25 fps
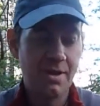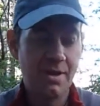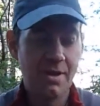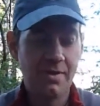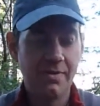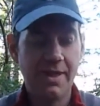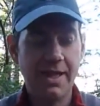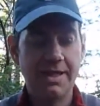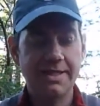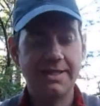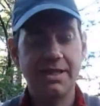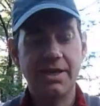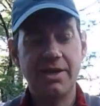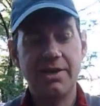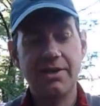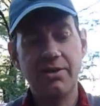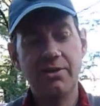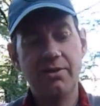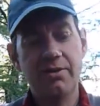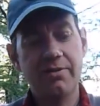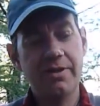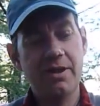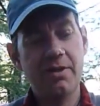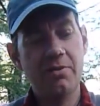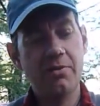that's how you do it.
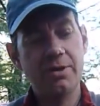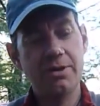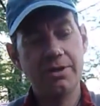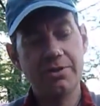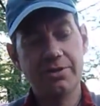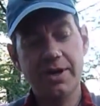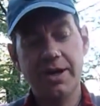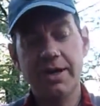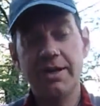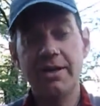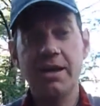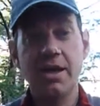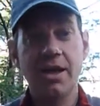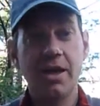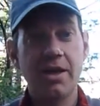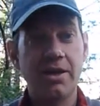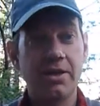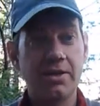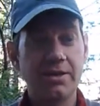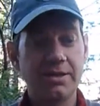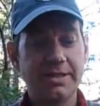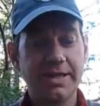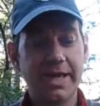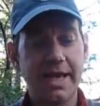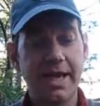And then when you're done, you
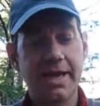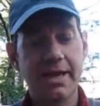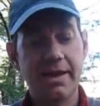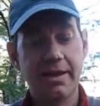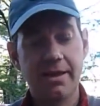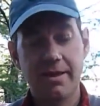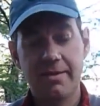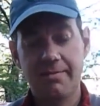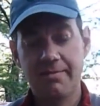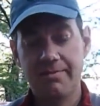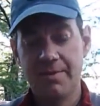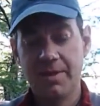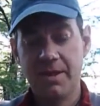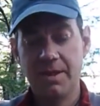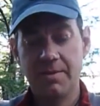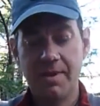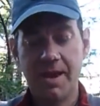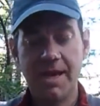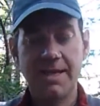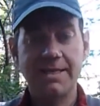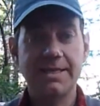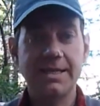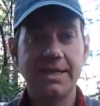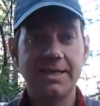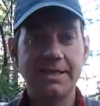can take the
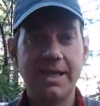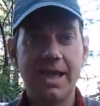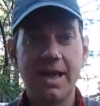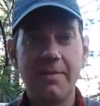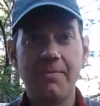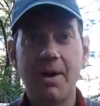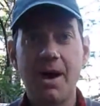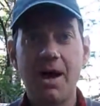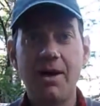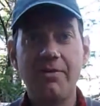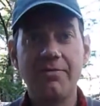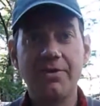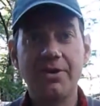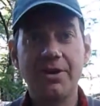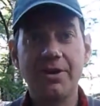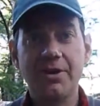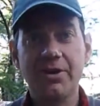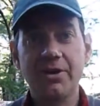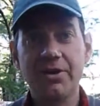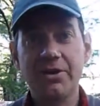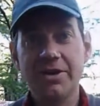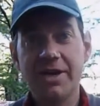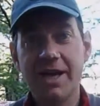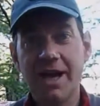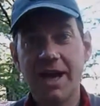masking tape off and you're
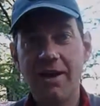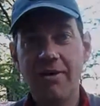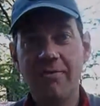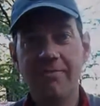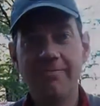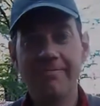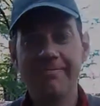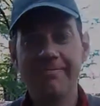good to go.